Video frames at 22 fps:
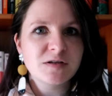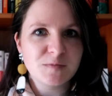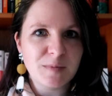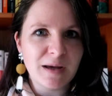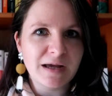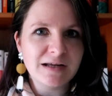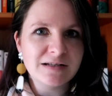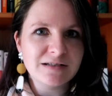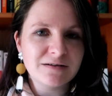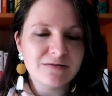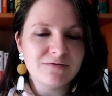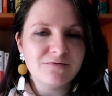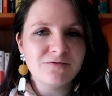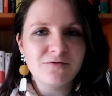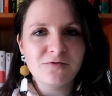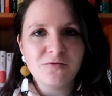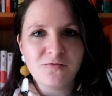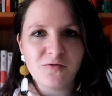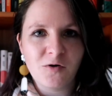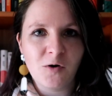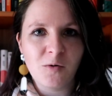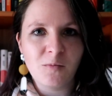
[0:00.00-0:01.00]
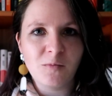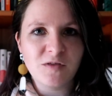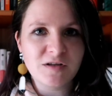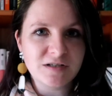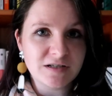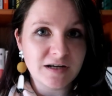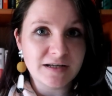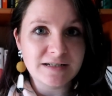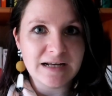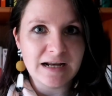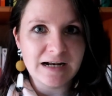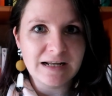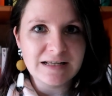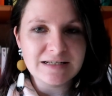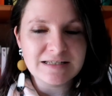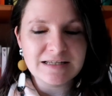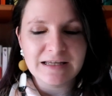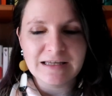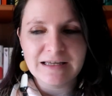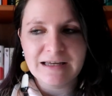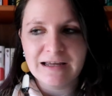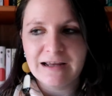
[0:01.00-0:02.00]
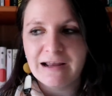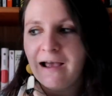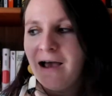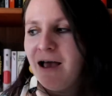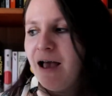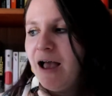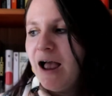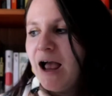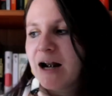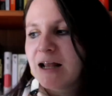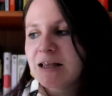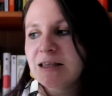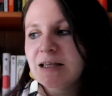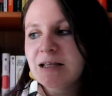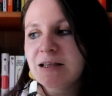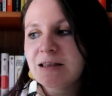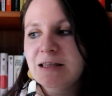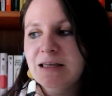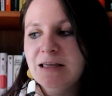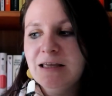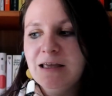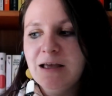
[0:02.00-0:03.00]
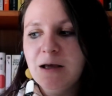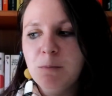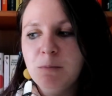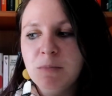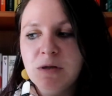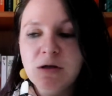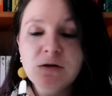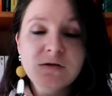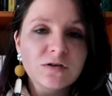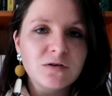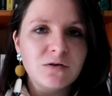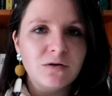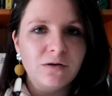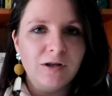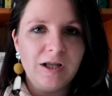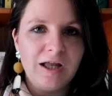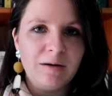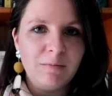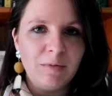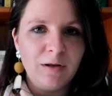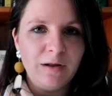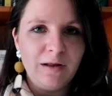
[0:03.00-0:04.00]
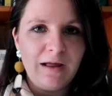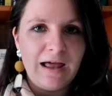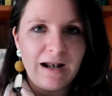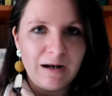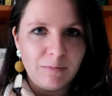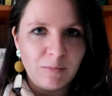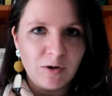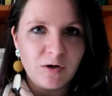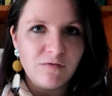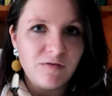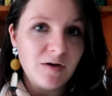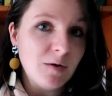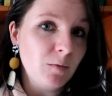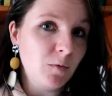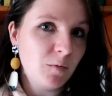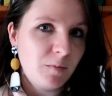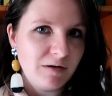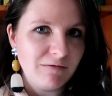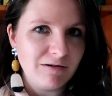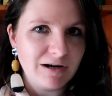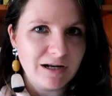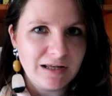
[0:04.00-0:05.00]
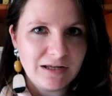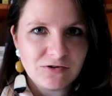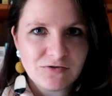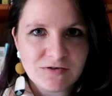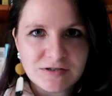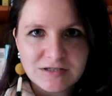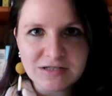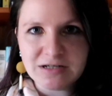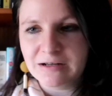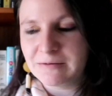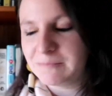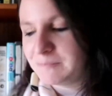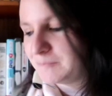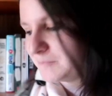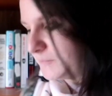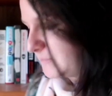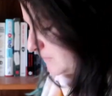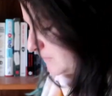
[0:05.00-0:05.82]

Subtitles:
perspective from the Titanic sinking, and I think the musical element of it will be really interesting.